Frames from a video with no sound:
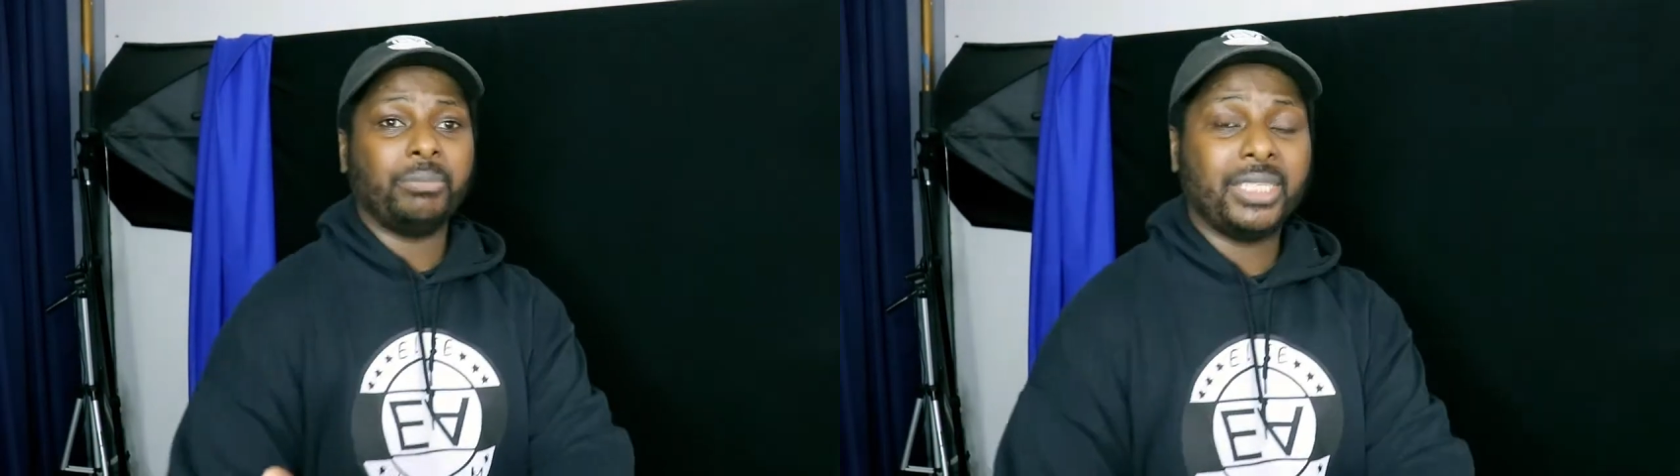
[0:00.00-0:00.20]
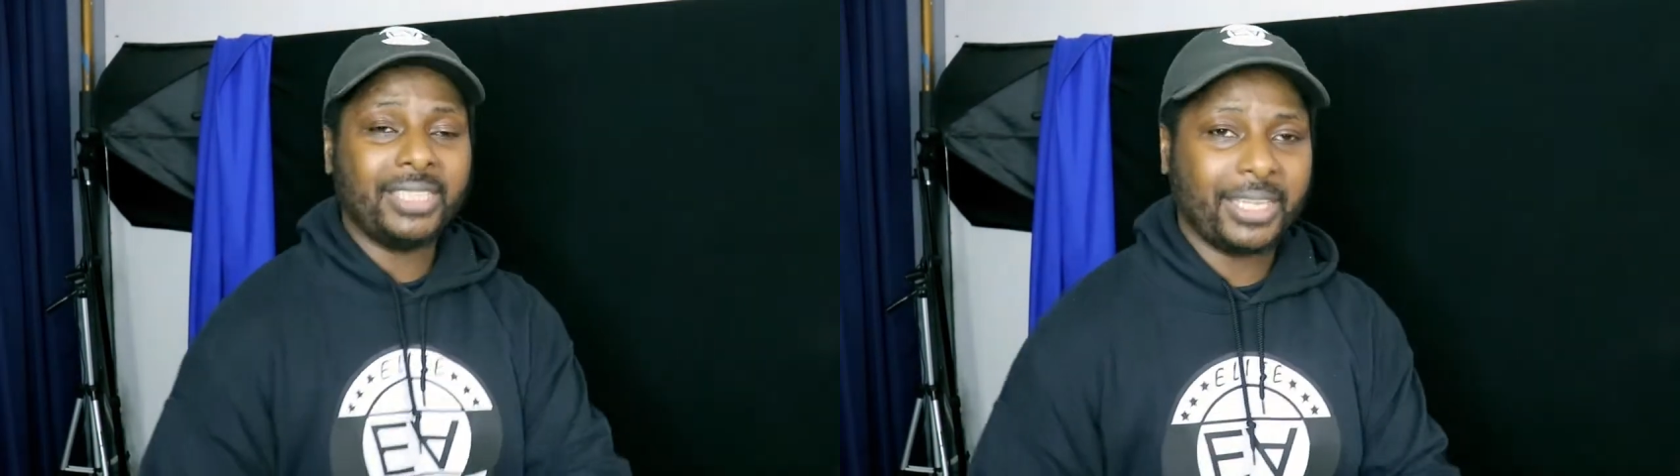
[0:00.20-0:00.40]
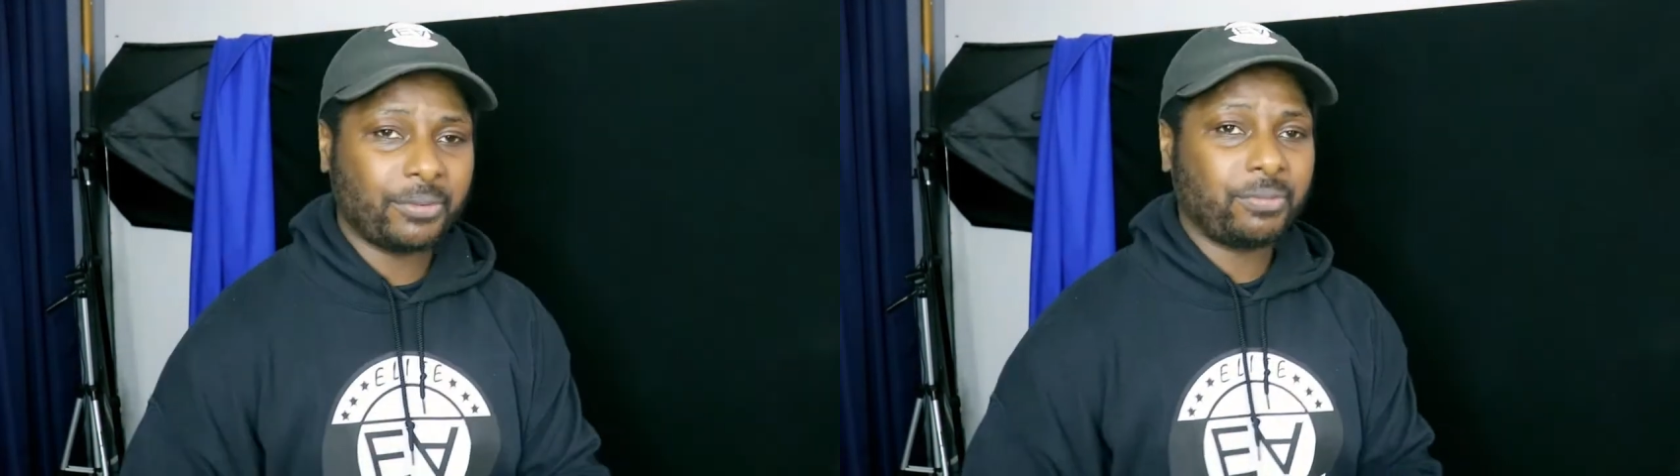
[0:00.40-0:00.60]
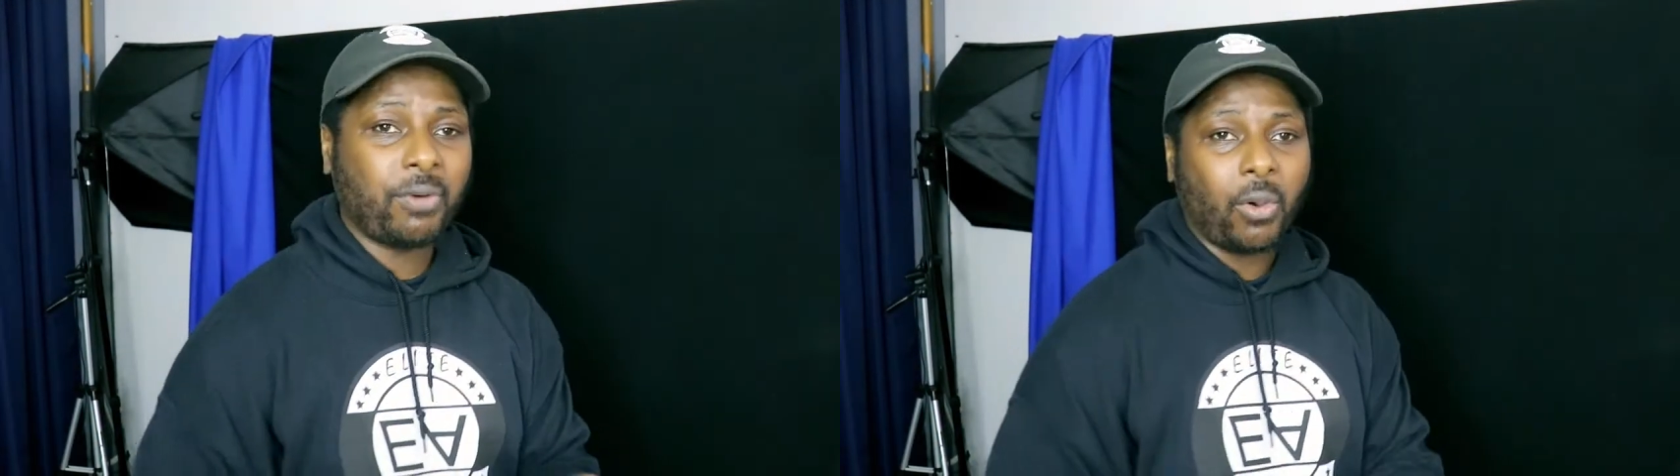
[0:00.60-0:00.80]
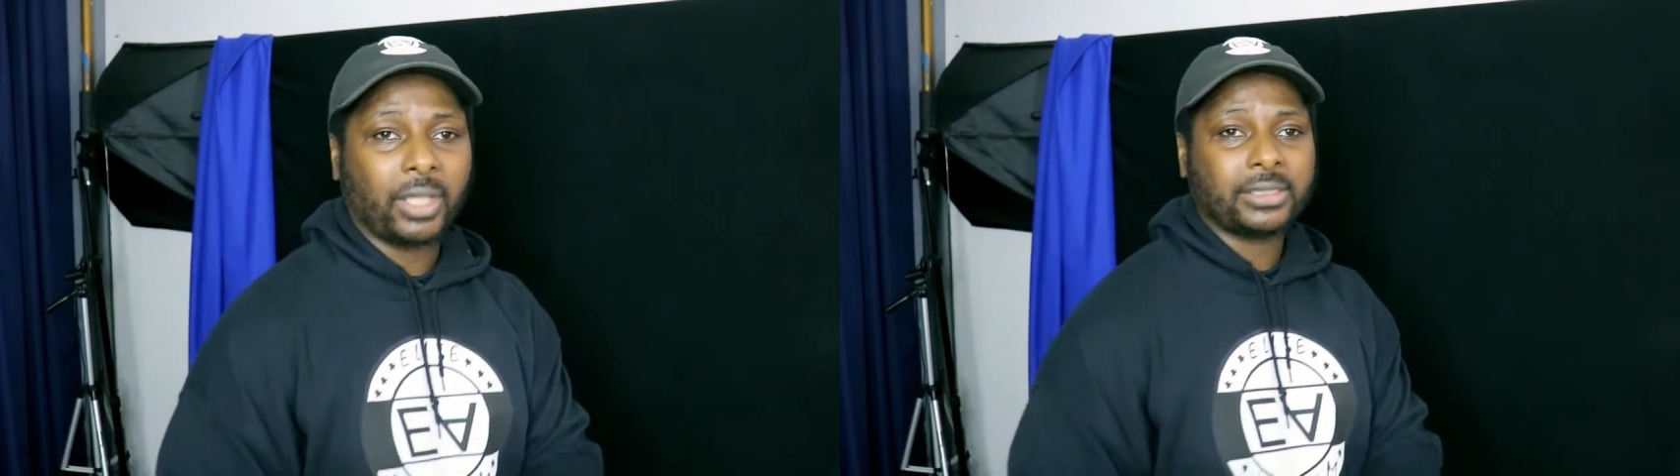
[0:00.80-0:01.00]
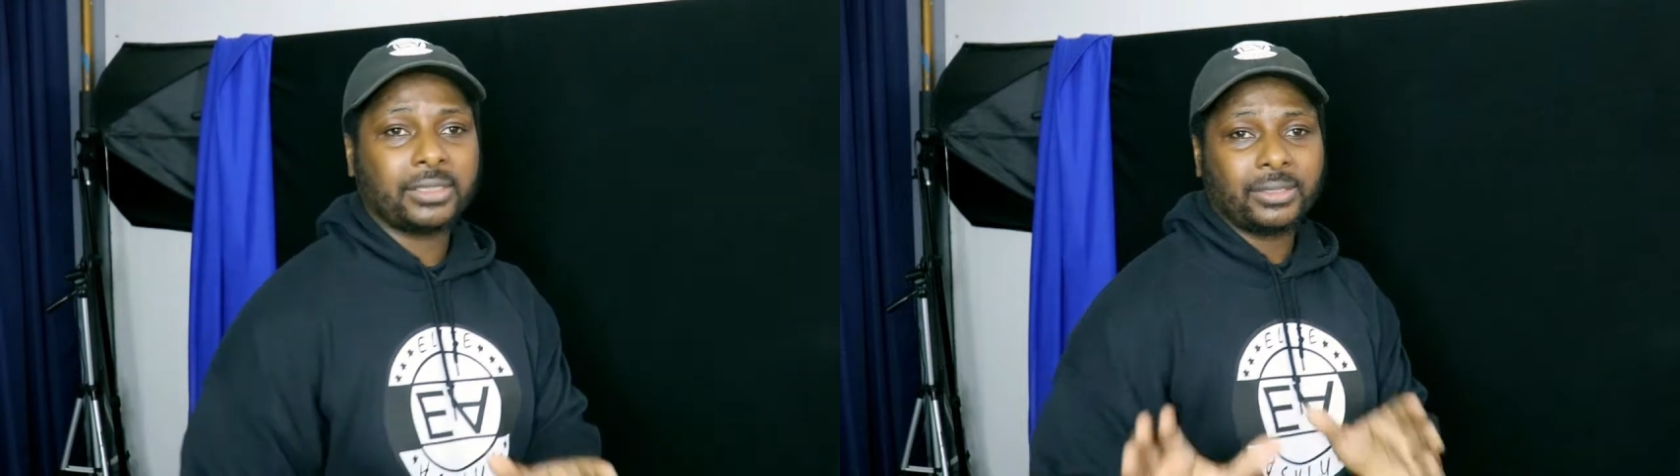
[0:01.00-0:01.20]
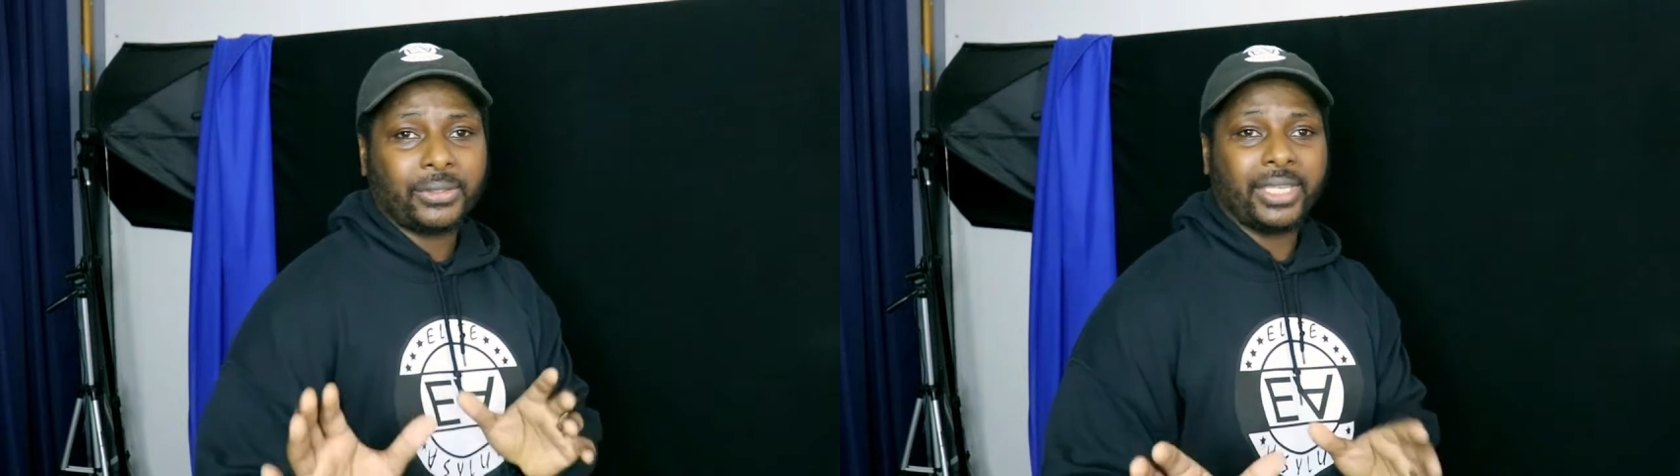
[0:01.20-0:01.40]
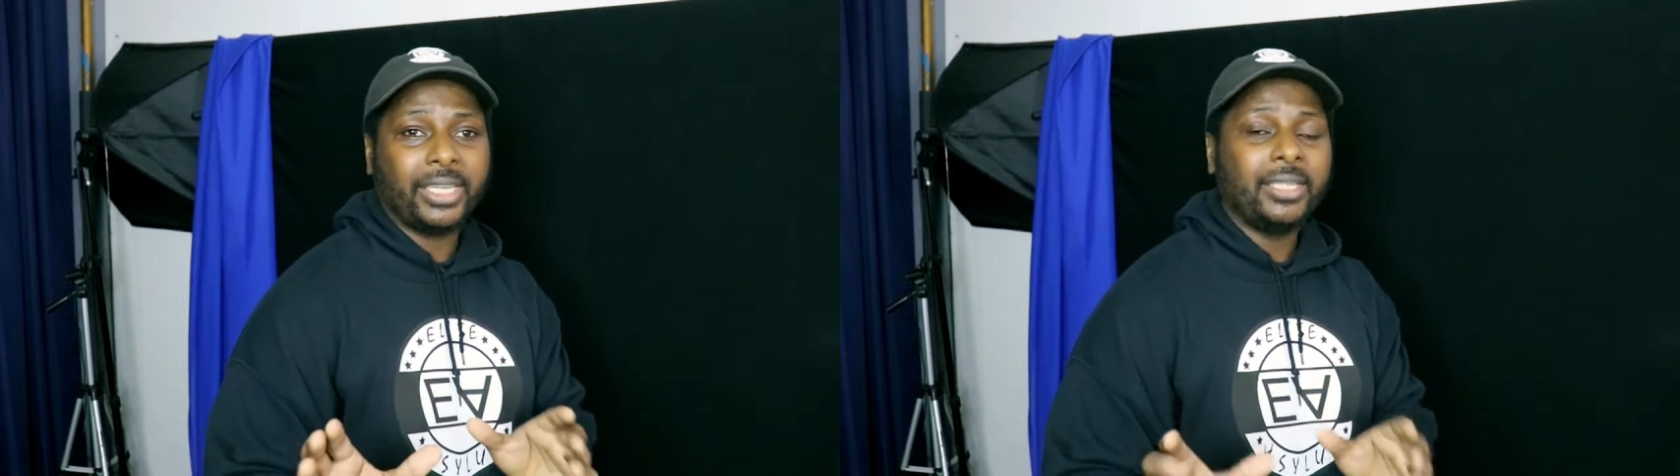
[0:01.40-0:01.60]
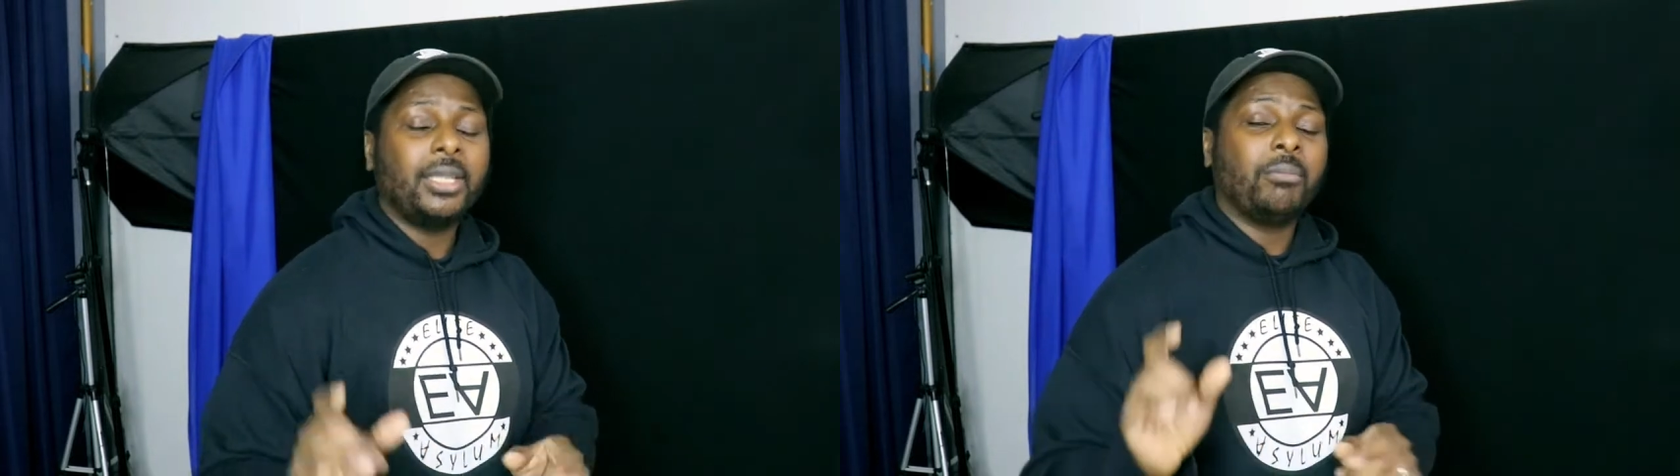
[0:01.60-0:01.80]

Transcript: be their fault, okay?